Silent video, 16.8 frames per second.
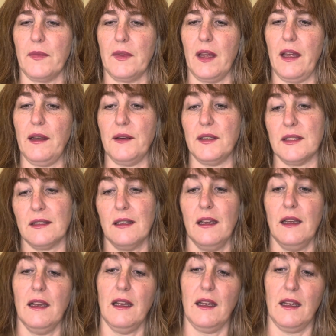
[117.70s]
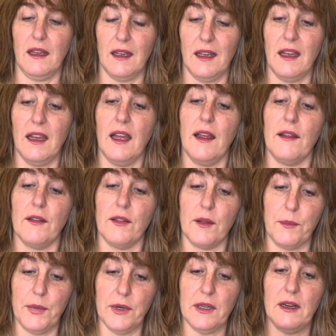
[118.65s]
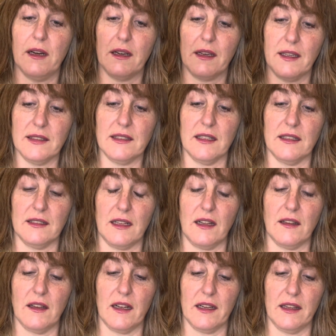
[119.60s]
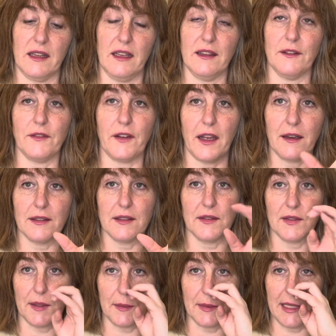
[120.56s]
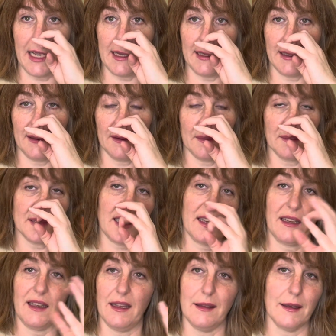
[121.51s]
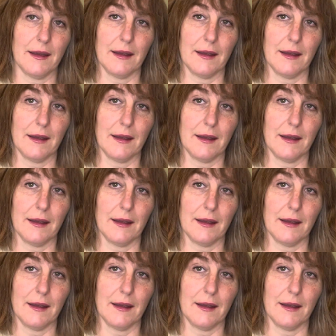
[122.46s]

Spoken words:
Anyways, the book is in the files of some tatting groups. I can't think of